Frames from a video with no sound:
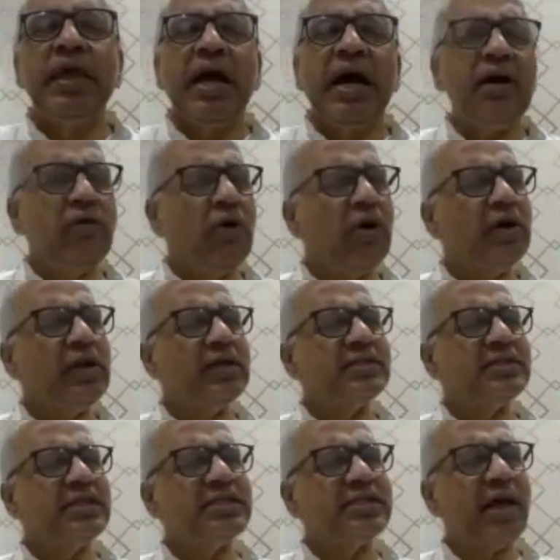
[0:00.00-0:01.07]
How long does
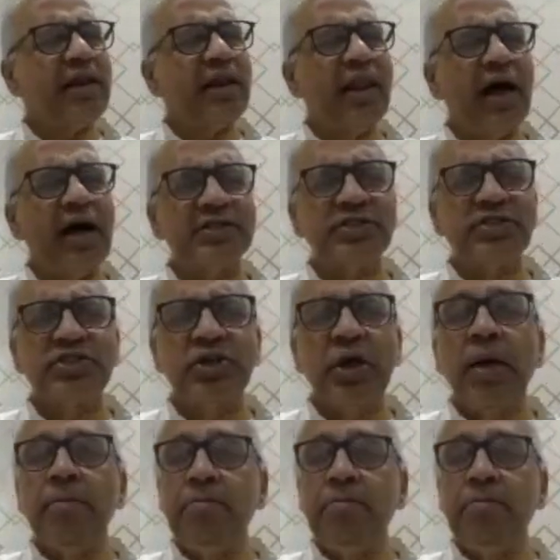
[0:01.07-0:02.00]
the sun last?